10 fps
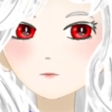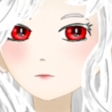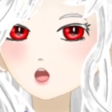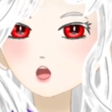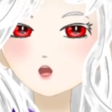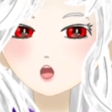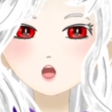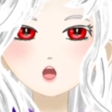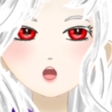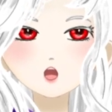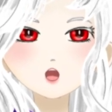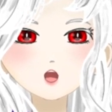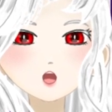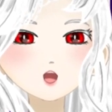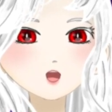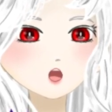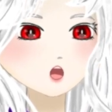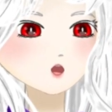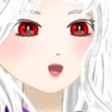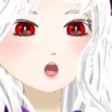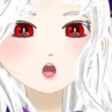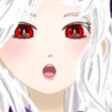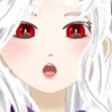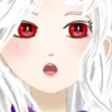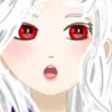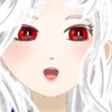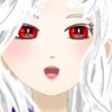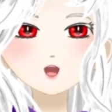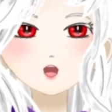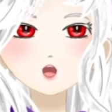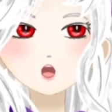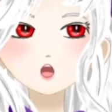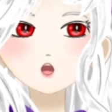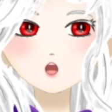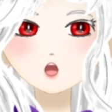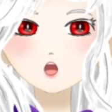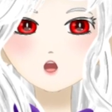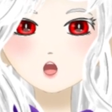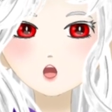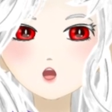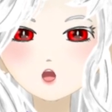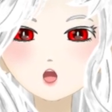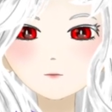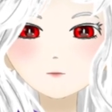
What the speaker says: It's just how it is. And I don't want an energy drink or a soda